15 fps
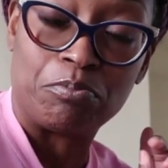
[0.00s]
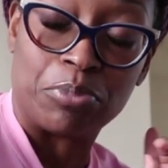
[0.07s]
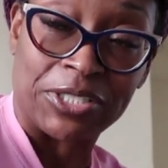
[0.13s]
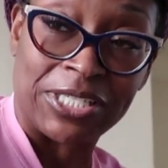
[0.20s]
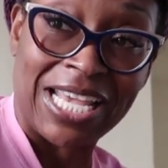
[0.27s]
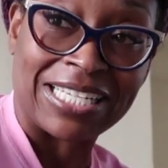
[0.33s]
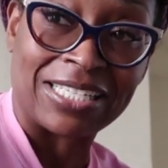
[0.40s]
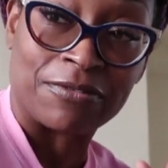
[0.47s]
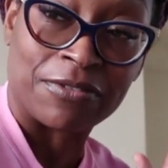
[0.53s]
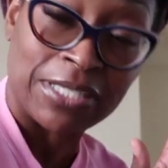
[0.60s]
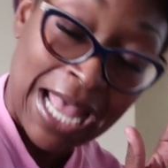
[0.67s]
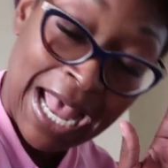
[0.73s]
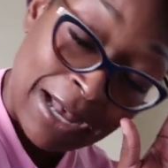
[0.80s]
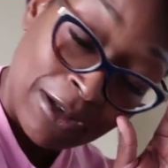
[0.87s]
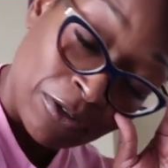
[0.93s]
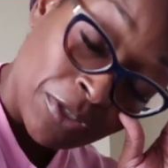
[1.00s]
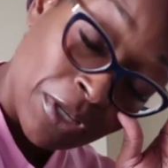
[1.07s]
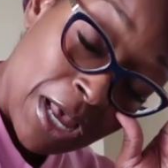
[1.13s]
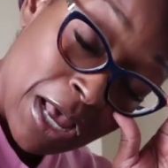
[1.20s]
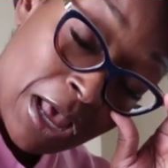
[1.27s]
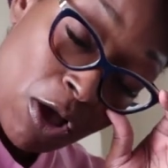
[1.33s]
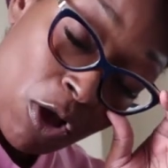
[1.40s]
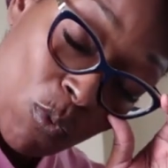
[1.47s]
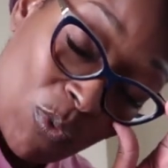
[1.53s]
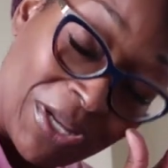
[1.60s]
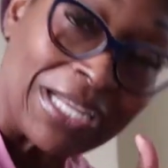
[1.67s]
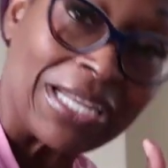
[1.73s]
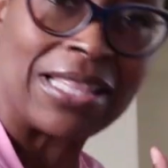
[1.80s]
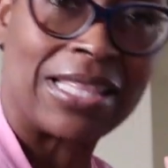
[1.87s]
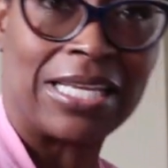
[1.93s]
protective styles,
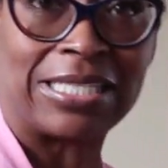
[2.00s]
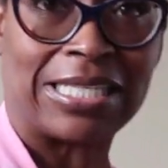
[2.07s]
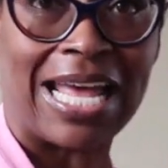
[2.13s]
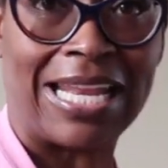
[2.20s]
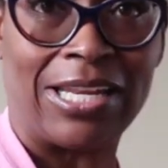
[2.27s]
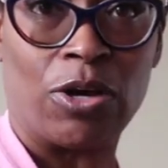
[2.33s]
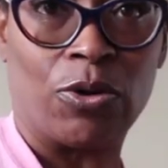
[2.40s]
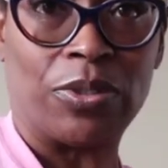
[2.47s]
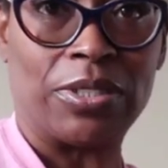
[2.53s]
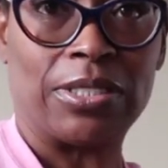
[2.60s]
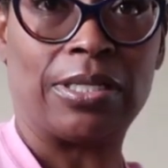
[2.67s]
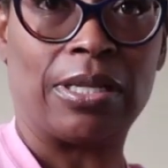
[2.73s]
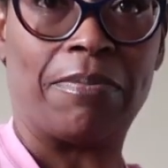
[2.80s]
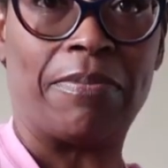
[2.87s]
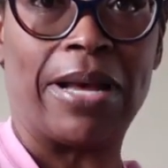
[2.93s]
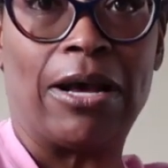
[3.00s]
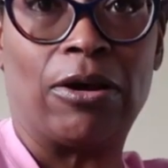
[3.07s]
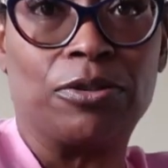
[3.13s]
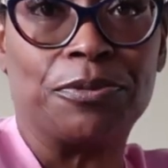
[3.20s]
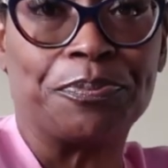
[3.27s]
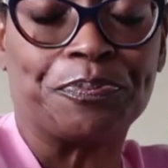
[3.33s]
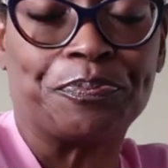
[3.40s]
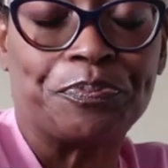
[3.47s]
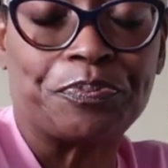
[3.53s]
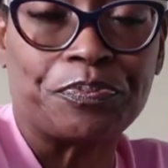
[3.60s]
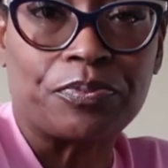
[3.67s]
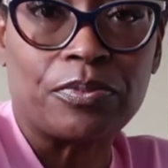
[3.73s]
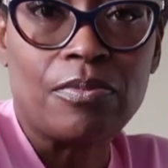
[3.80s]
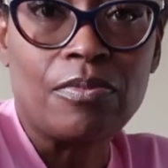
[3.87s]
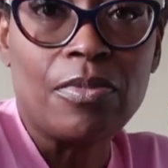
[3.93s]
one of the things I noticed about
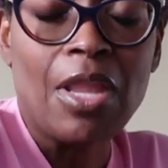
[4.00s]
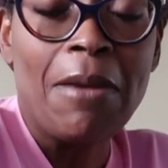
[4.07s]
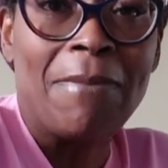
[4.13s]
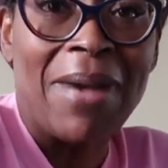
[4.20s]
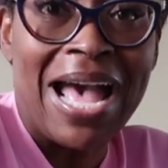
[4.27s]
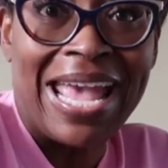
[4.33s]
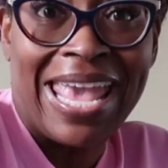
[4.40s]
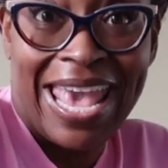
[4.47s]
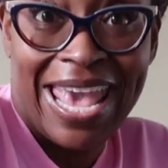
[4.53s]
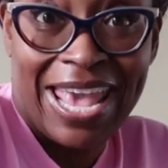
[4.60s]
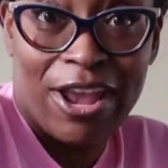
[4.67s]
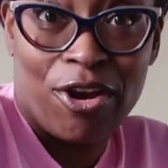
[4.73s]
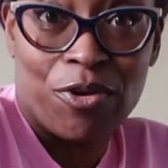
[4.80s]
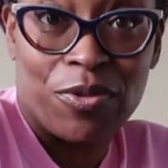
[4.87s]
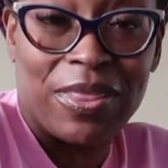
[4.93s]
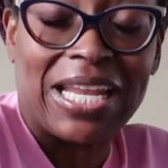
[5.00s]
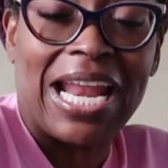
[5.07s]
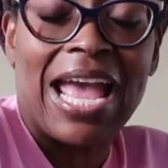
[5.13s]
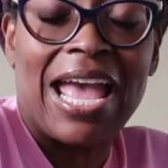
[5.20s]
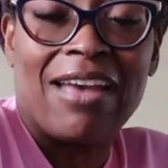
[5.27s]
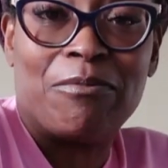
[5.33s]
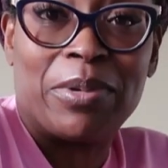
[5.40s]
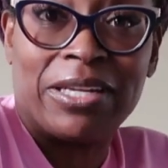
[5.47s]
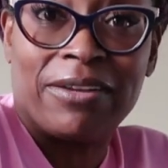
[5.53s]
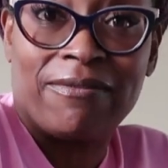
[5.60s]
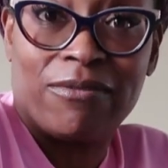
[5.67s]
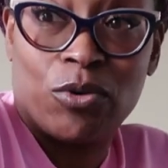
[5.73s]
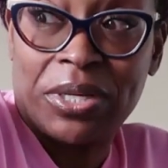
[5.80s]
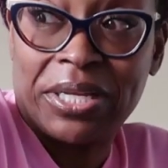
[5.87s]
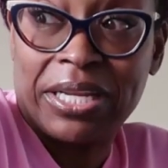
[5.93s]
my hair that I have been
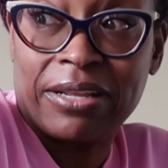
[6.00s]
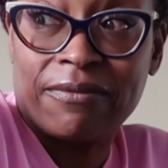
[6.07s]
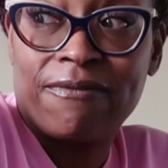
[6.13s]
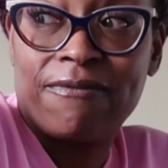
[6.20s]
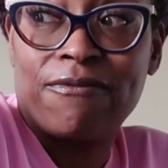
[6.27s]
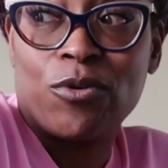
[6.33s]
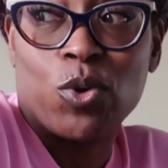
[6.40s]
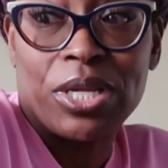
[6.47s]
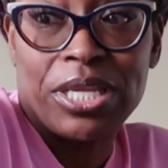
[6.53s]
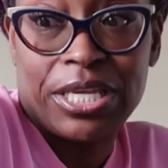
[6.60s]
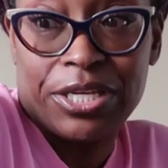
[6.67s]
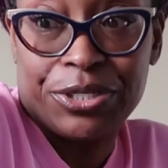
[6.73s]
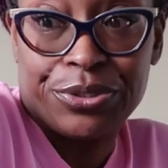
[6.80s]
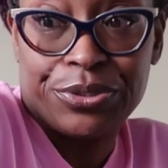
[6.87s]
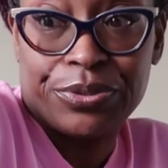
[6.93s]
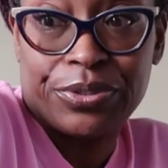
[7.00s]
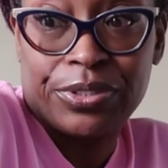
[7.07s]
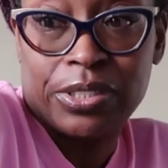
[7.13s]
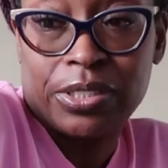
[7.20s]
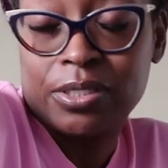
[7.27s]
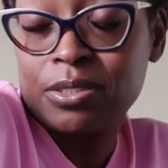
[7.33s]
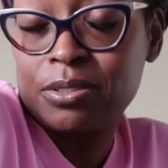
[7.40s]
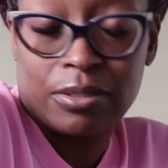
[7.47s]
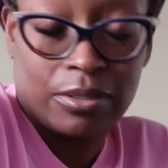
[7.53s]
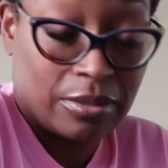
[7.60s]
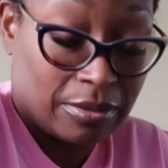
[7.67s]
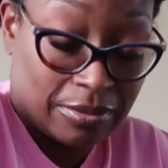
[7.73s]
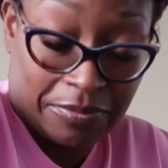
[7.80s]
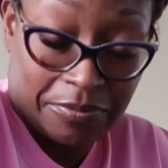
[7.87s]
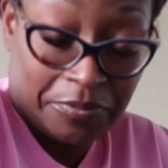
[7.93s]
avoiding for years
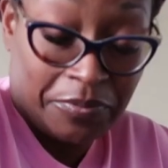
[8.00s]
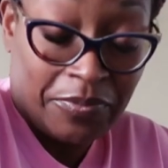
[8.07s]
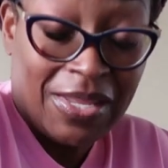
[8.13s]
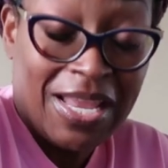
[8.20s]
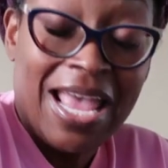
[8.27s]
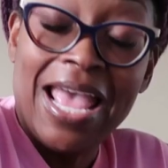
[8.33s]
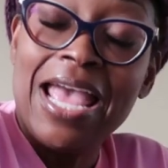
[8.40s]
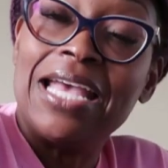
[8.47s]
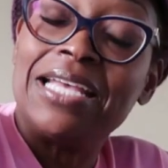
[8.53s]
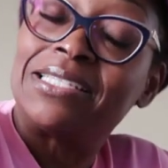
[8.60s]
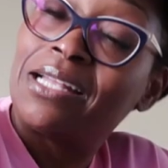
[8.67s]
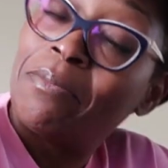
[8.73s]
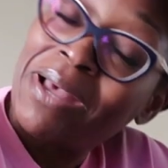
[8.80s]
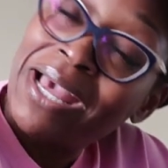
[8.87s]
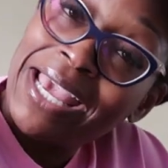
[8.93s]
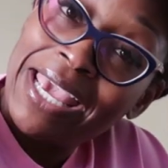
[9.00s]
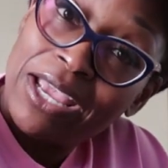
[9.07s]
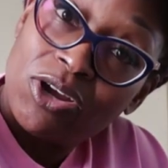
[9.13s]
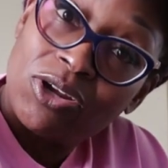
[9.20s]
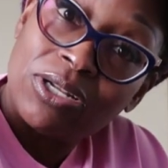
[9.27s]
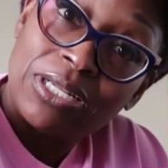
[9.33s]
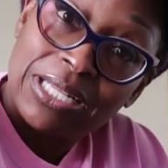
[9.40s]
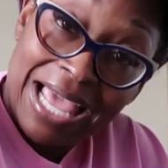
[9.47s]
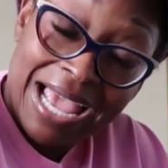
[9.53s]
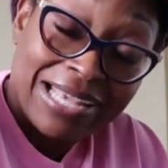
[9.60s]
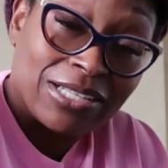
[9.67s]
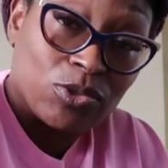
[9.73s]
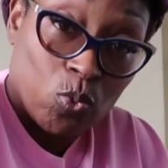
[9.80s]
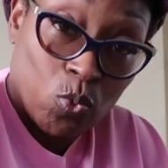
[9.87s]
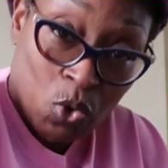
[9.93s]
is that my hair
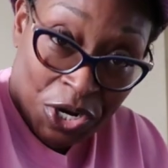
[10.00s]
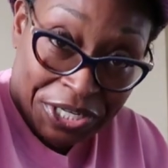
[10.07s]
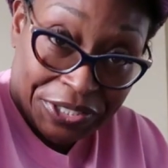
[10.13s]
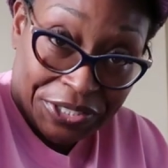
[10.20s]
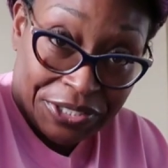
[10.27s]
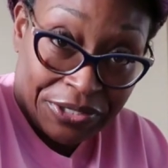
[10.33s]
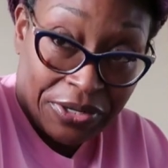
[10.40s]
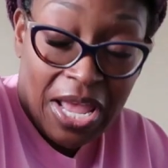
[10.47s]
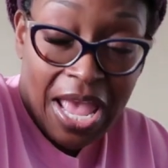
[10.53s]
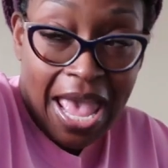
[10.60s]
likes water.